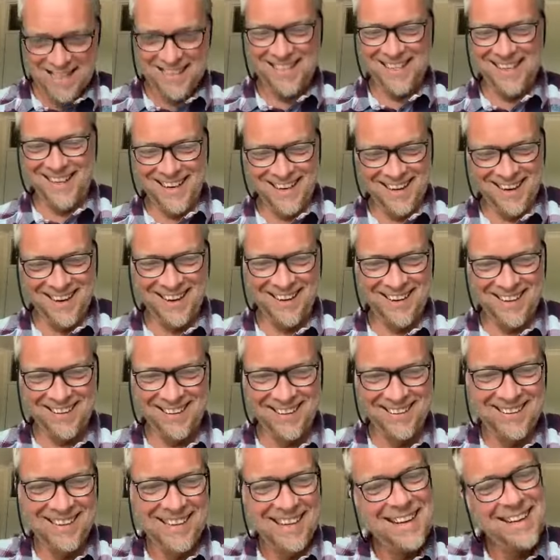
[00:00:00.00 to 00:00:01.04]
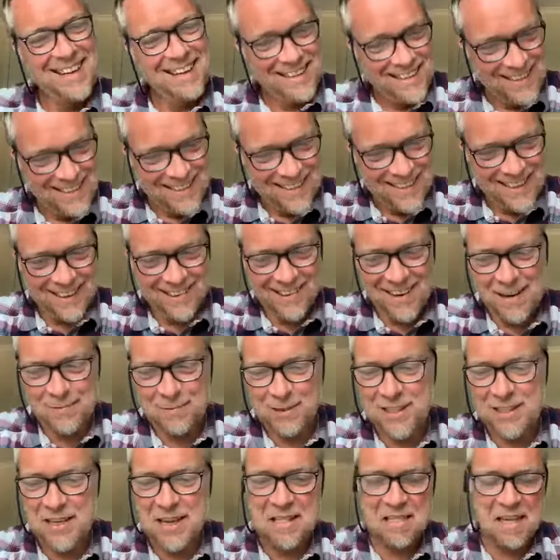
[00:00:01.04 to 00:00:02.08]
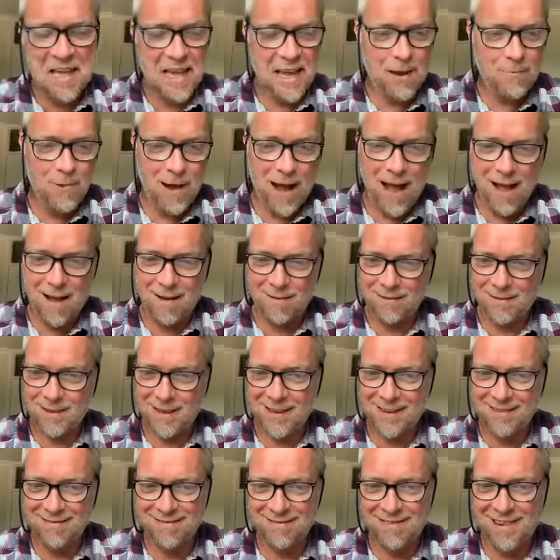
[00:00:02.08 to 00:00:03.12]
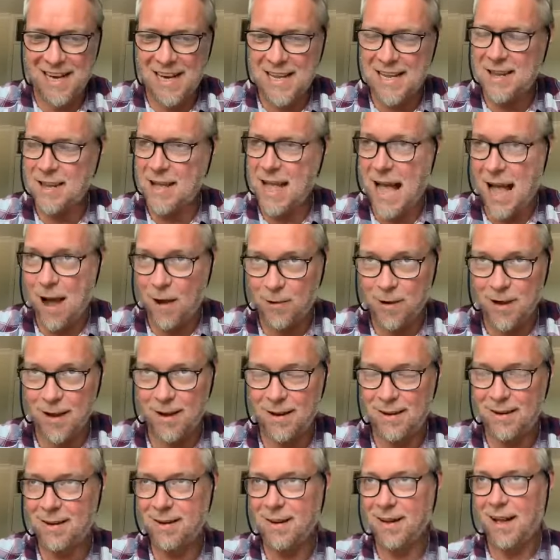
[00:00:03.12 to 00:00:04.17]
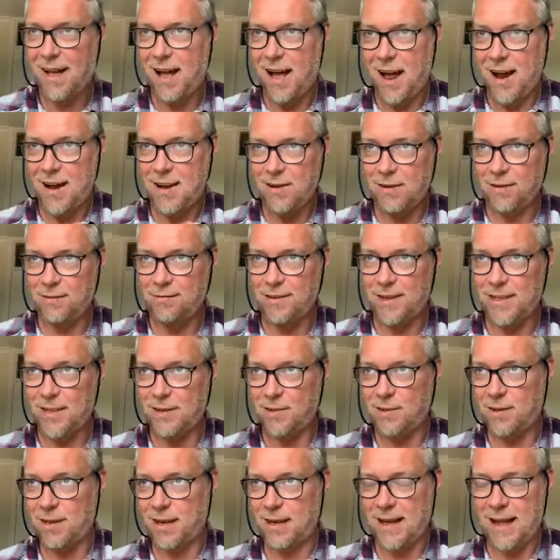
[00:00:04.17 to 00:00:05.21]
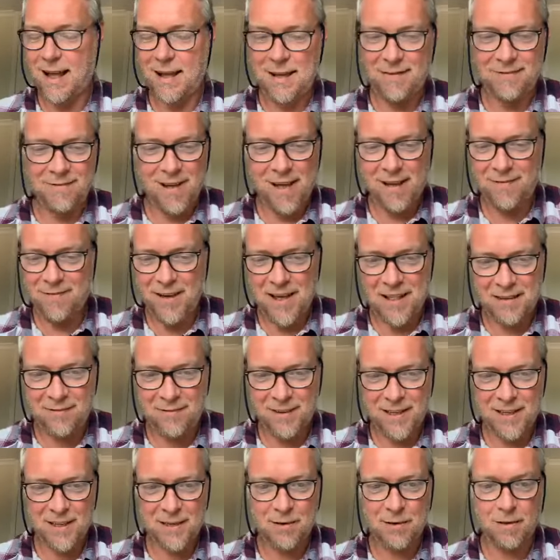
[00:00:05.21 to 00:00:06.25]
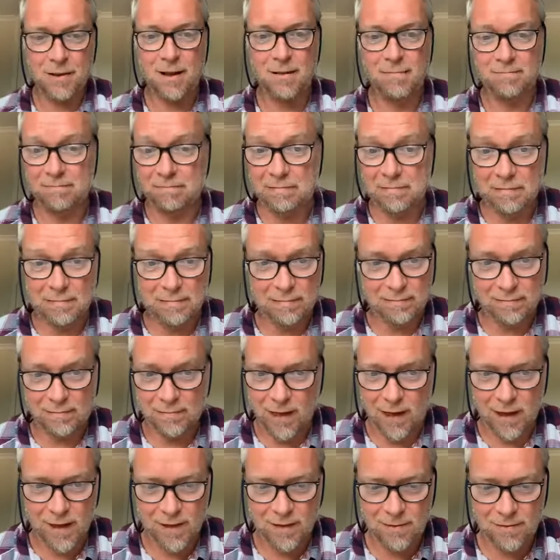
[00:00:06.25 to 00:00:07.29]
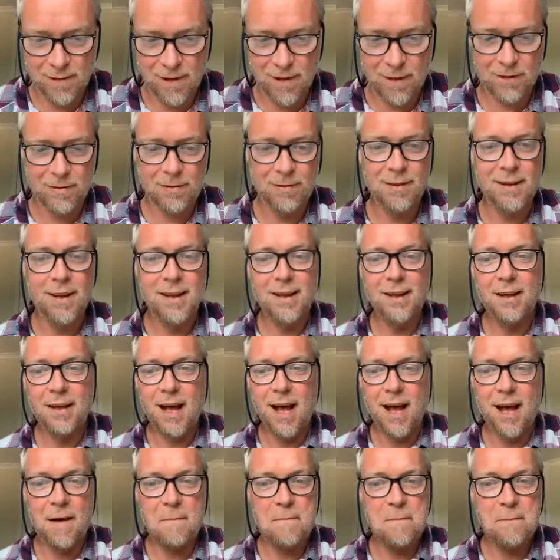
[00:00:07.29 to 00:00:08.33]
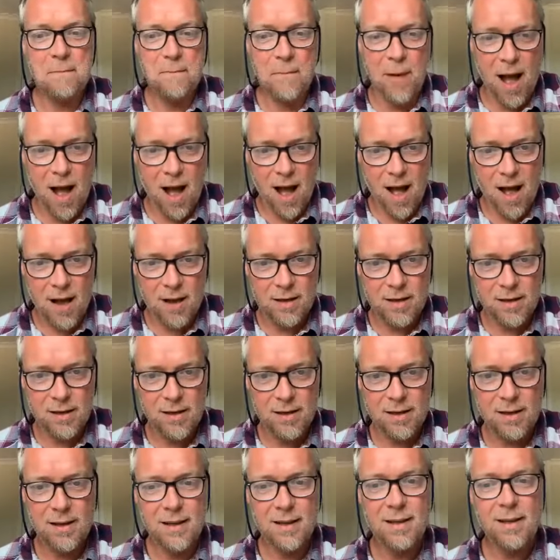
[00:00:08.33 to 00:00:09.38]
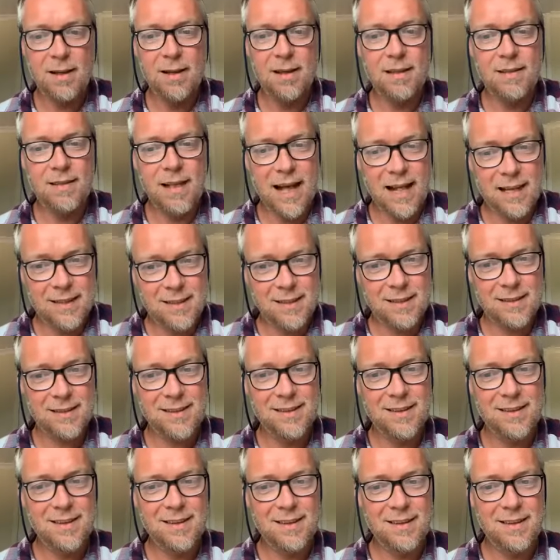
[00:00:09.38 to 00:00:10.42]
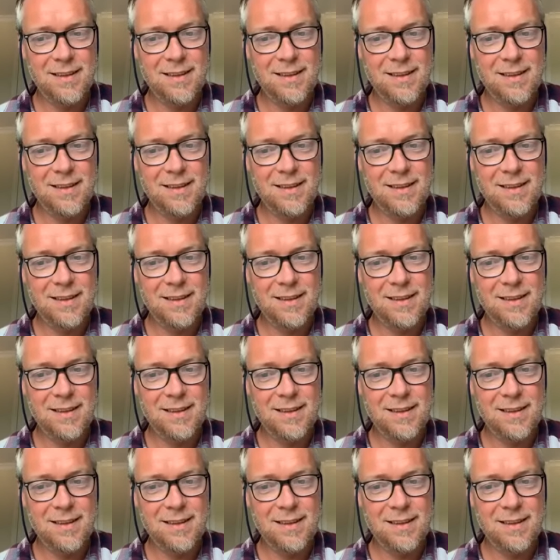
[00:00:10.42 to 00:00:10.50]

That's you know incredible. So you're thinking, wow, it can really, how can a non-physical thing affect the physical? I don't know, um, but that's